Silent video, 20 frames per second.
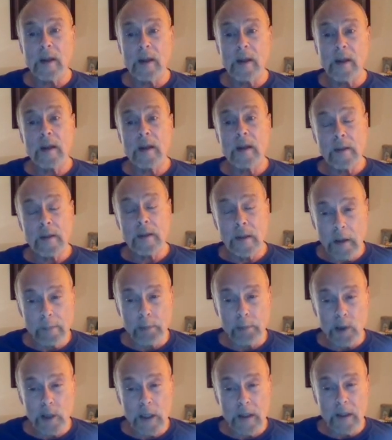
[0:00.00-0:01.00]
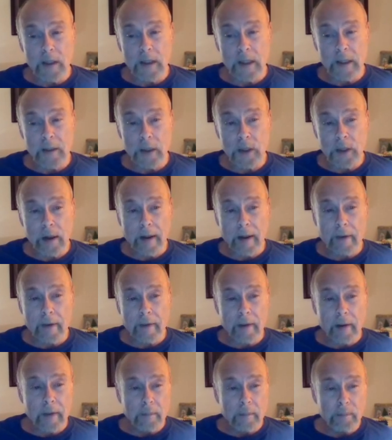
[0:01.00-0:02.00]
The disciples didn't
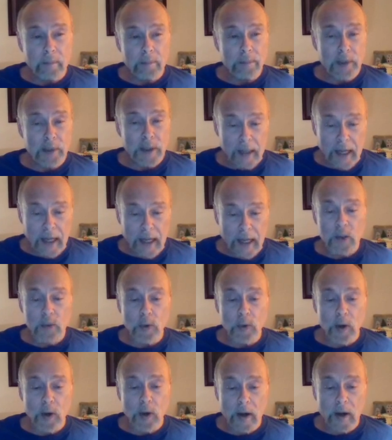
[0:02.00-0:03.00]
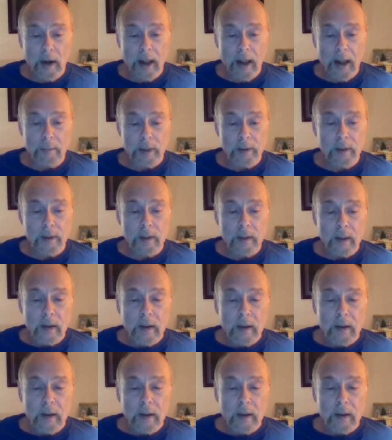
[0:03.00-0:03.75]
understand it, but that's what happened.